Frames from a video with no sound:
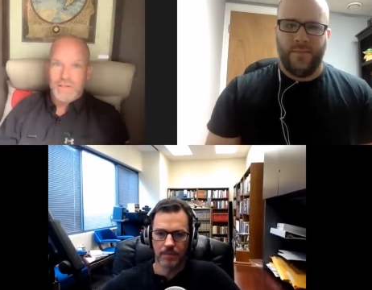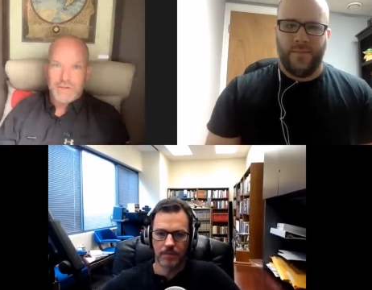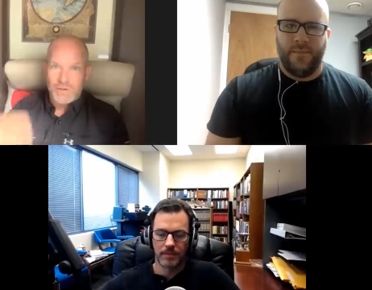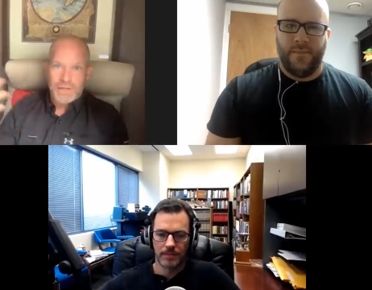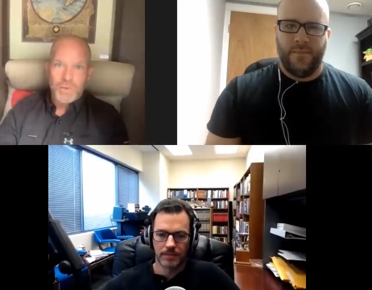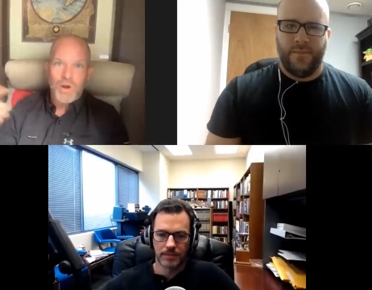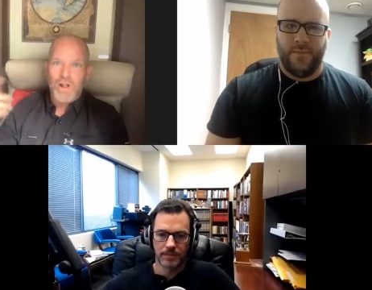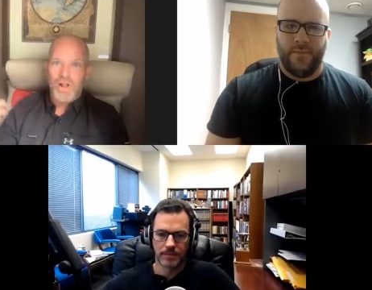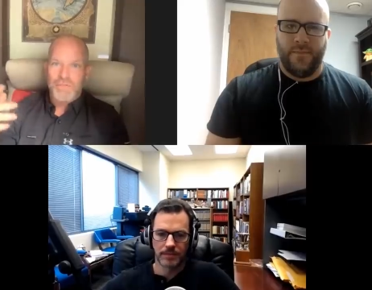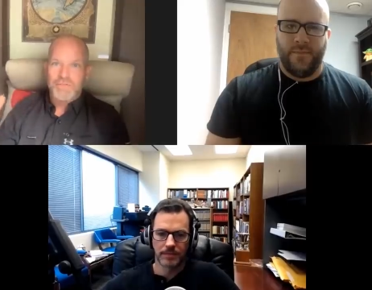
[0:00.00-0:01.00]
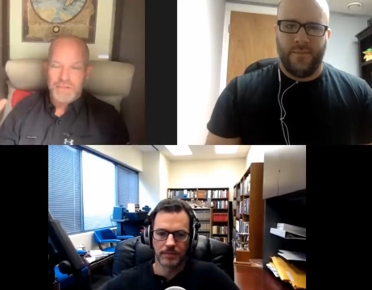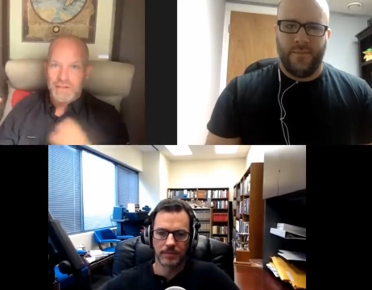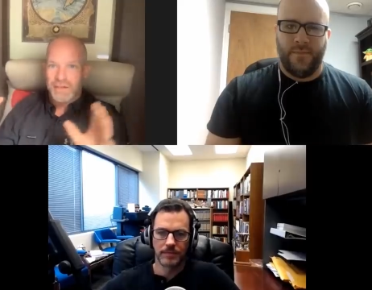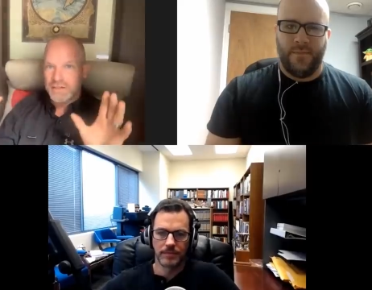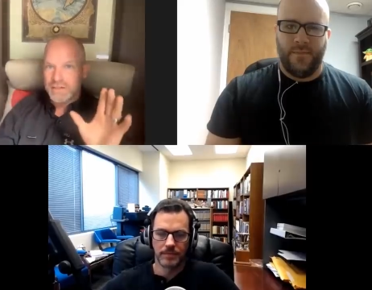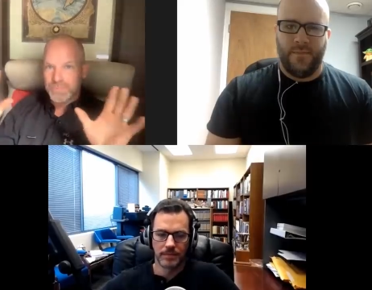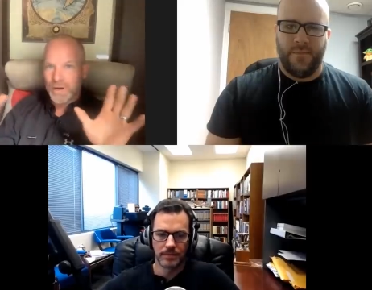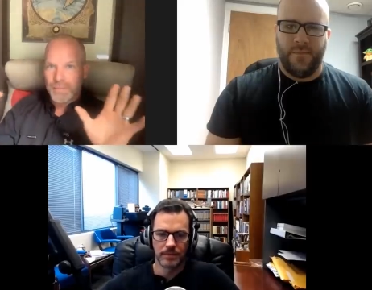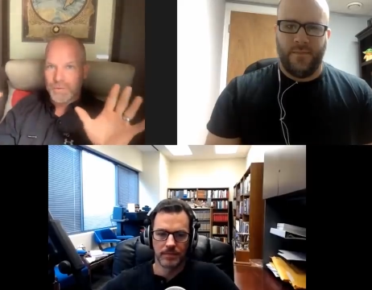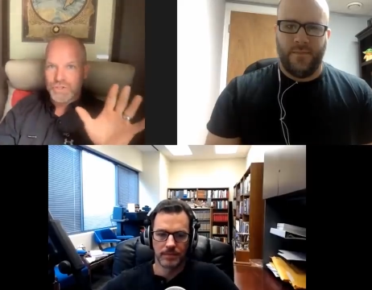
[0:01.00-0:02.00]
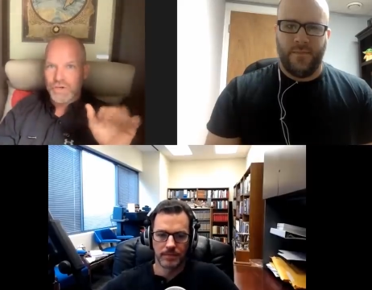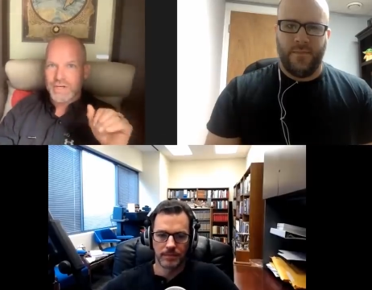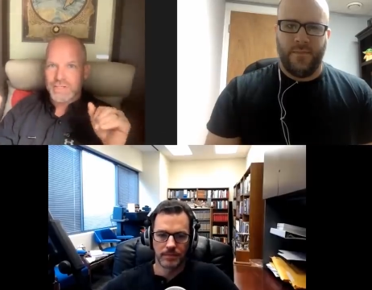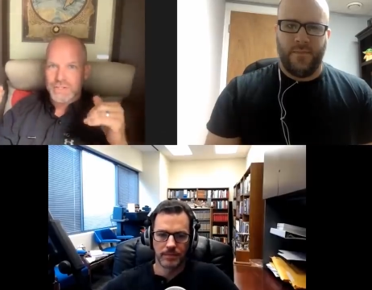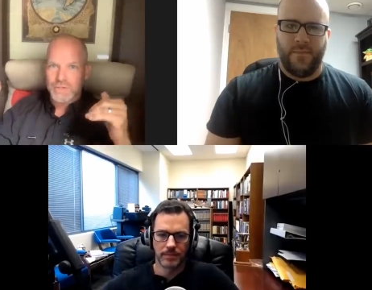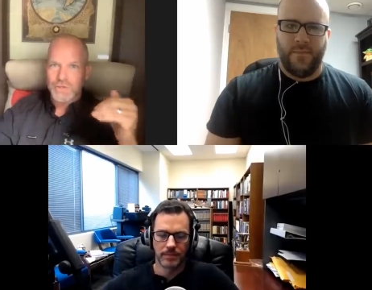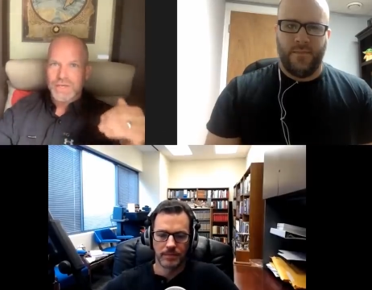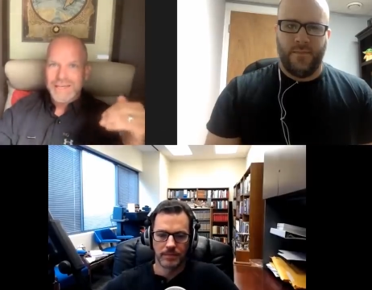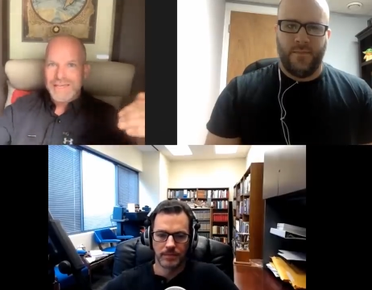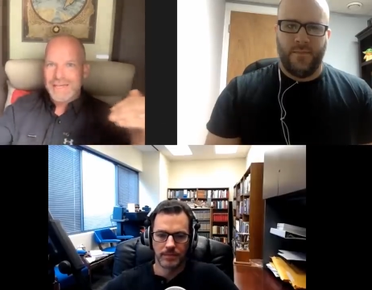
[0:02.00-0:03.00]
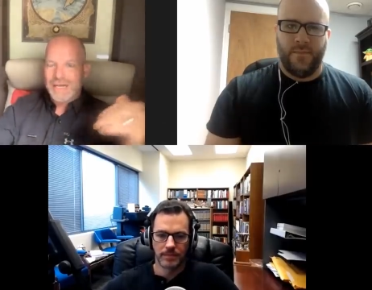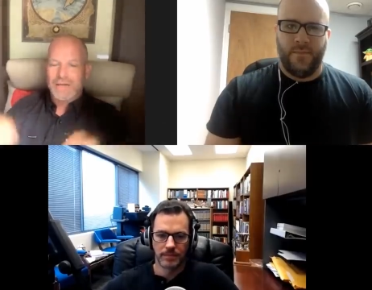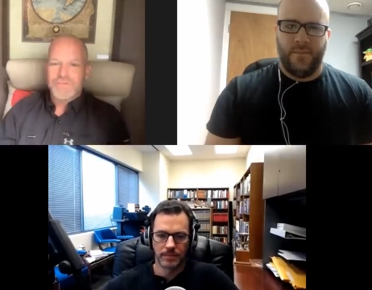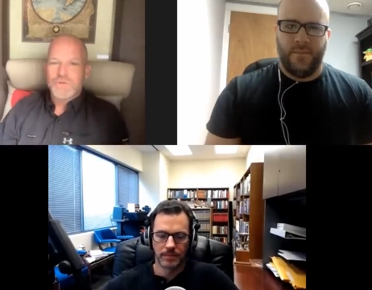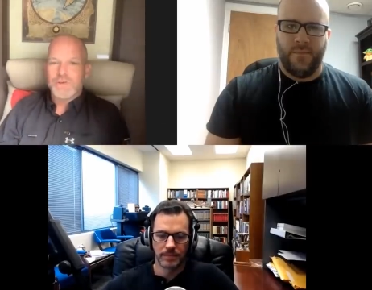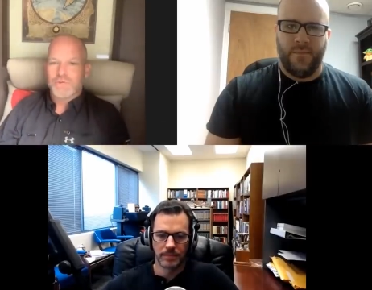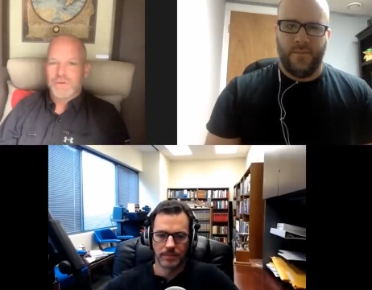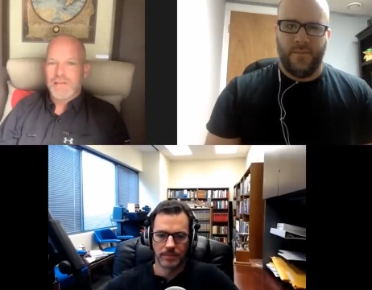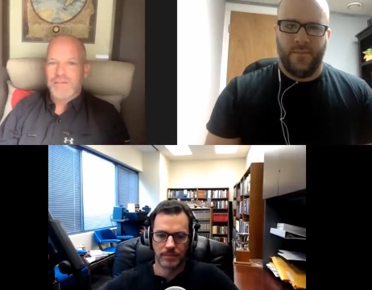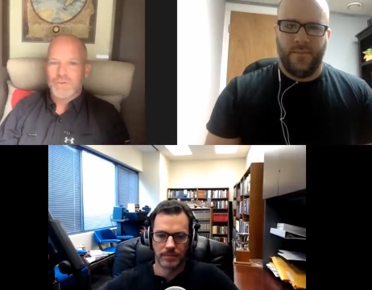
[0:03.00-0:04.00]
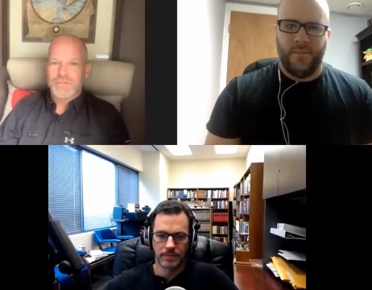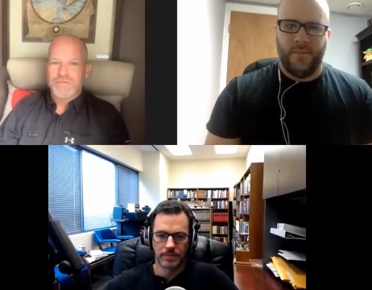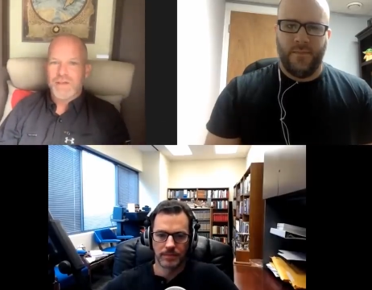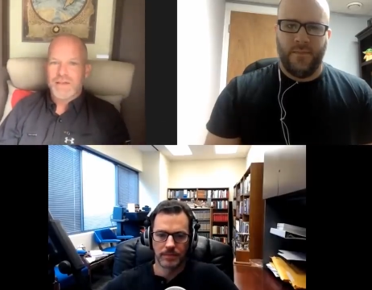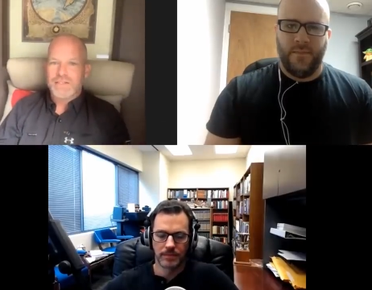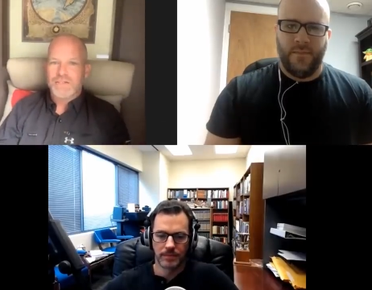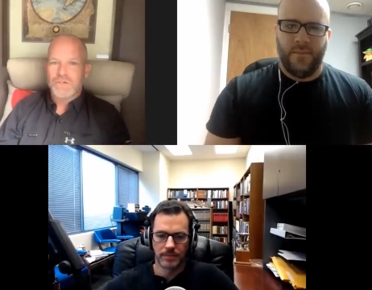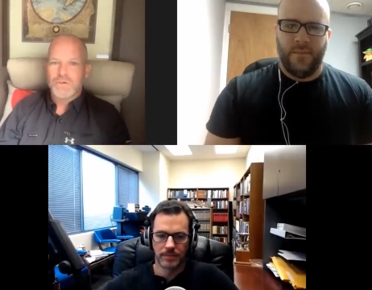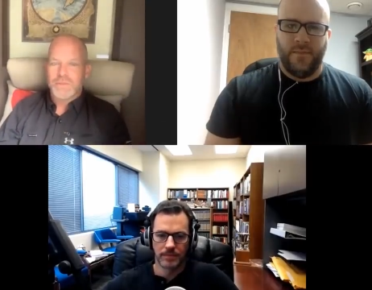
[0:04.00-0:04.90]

Speaker 1: letter like Paul often did, he's probably trying to hit on a few different levels of that too.